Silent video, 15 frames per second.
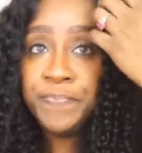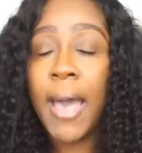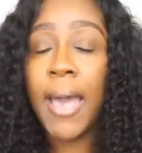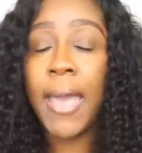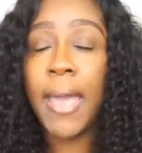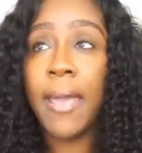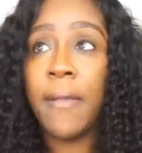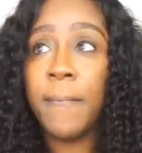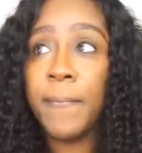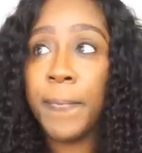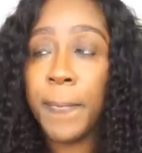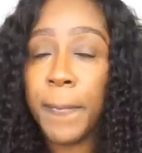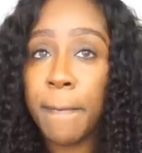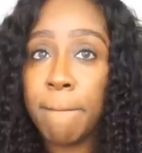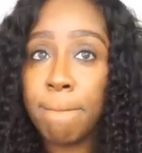I
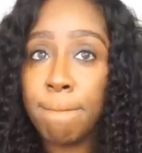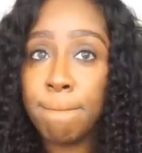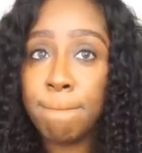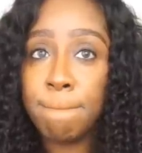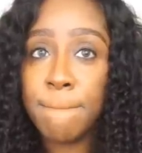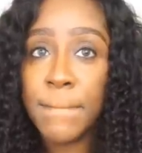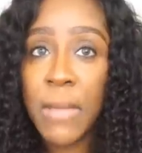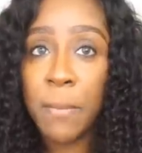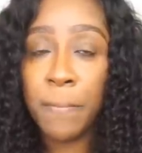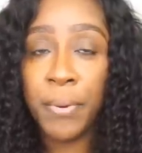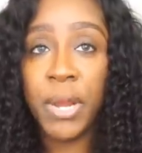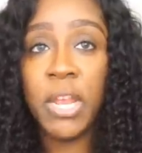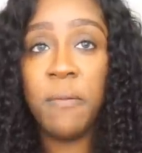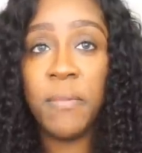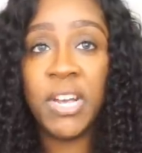
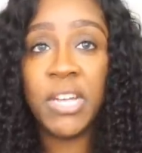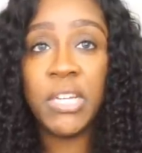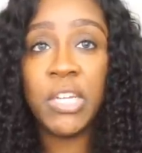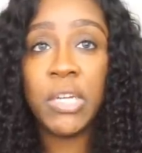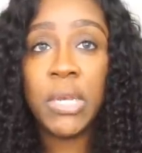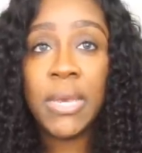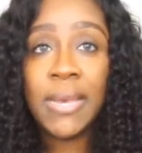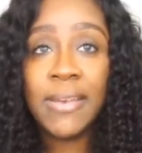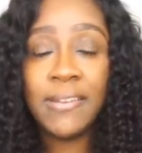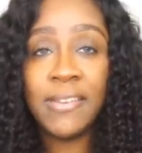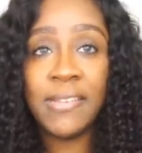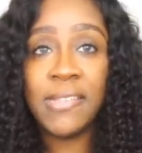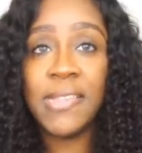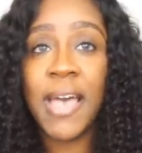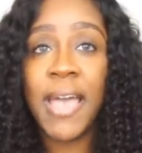pretty much
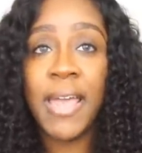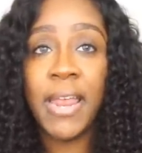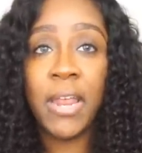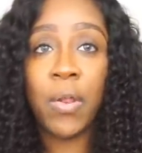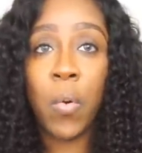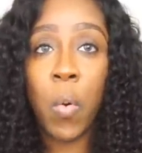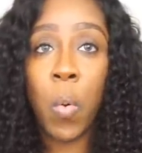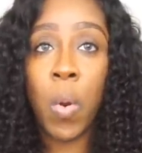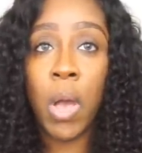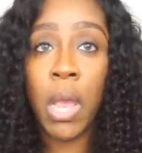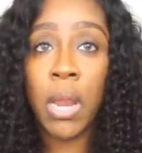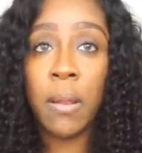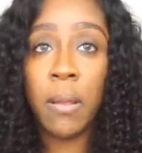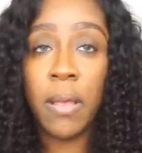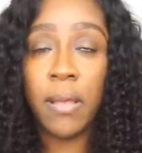decided
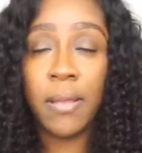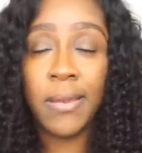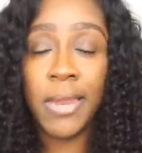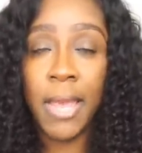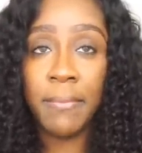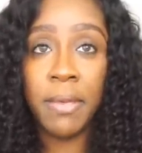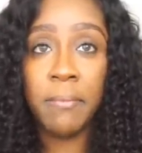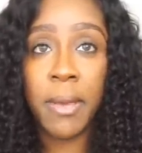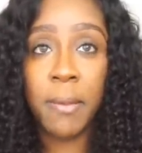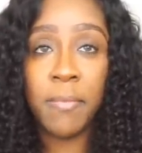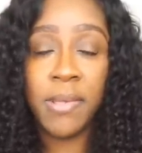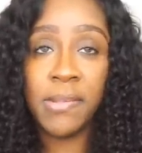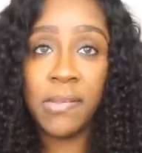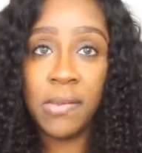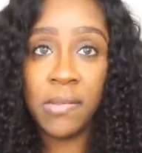on naming my
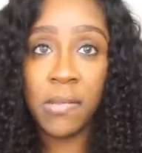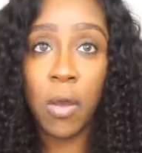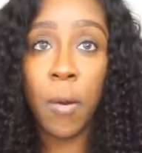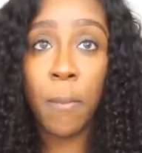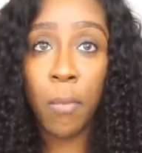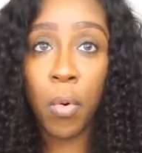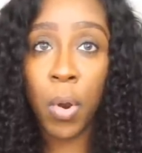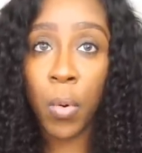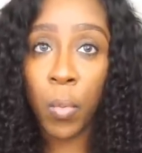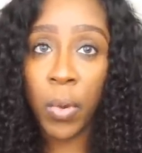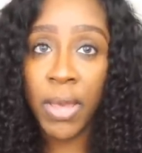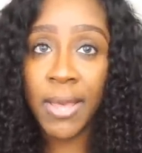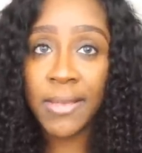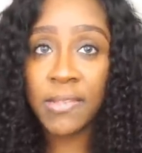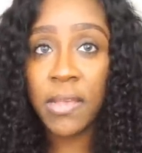business Amore
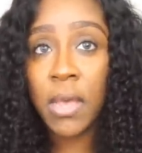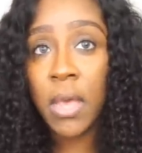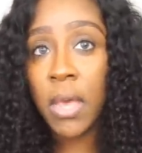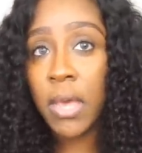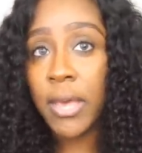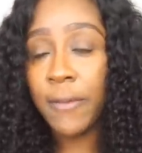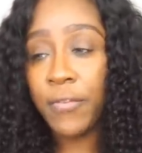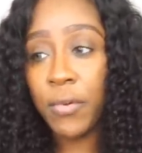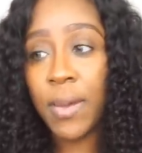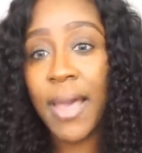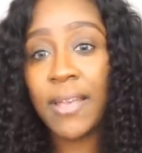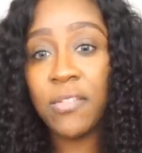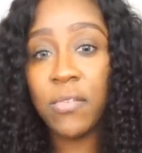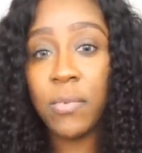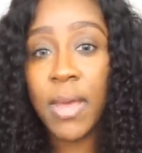Wigs. If you
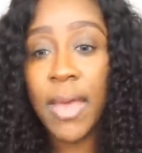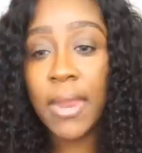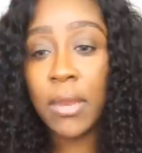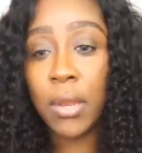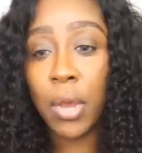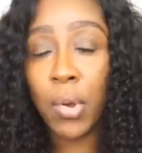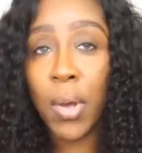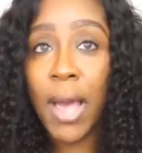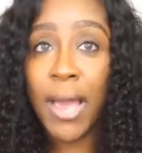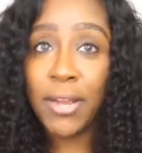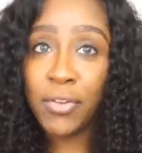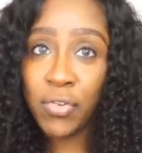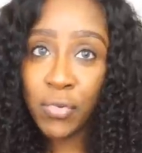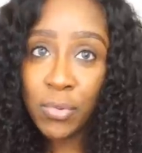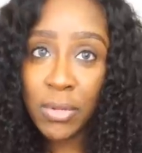guys do not know, I
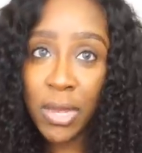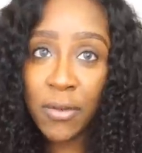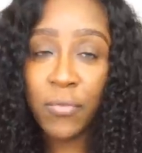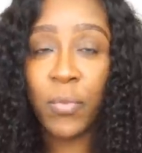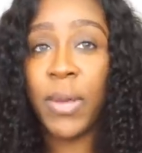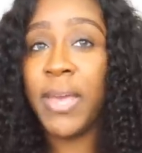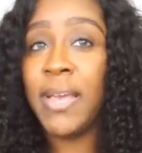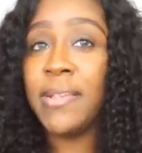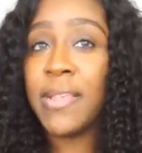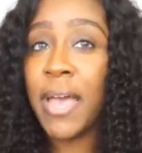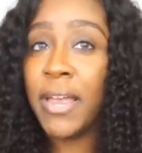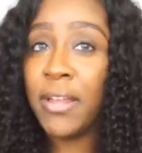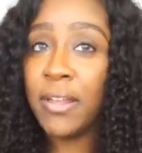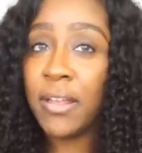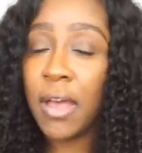do love wigs.
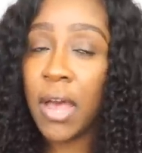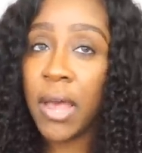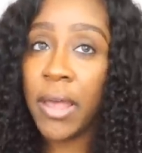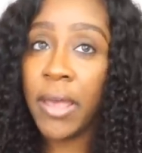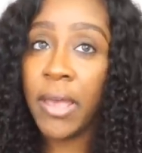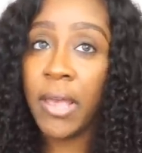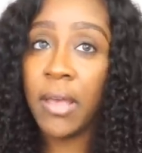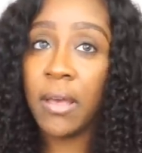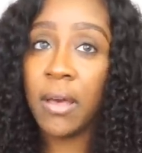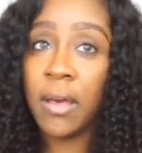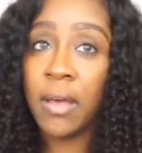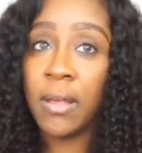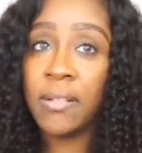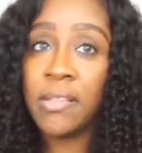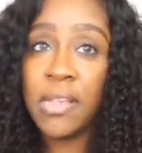
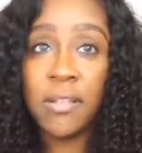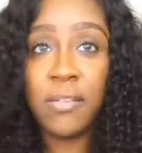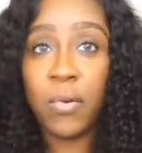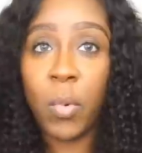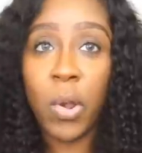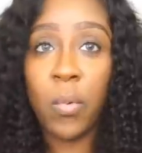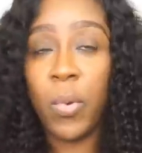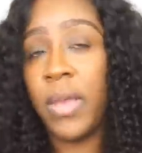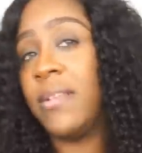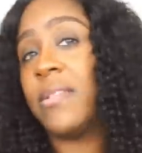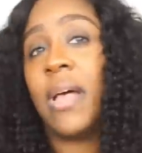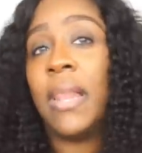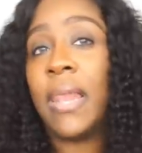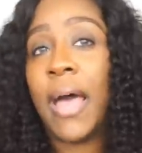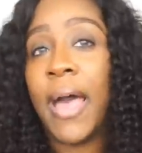I tend to wear wigs
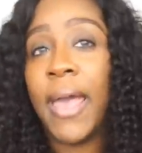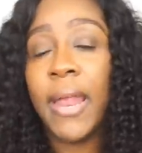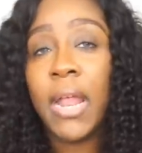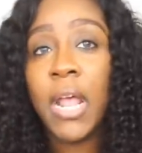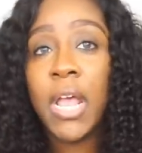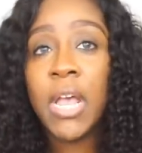a lot.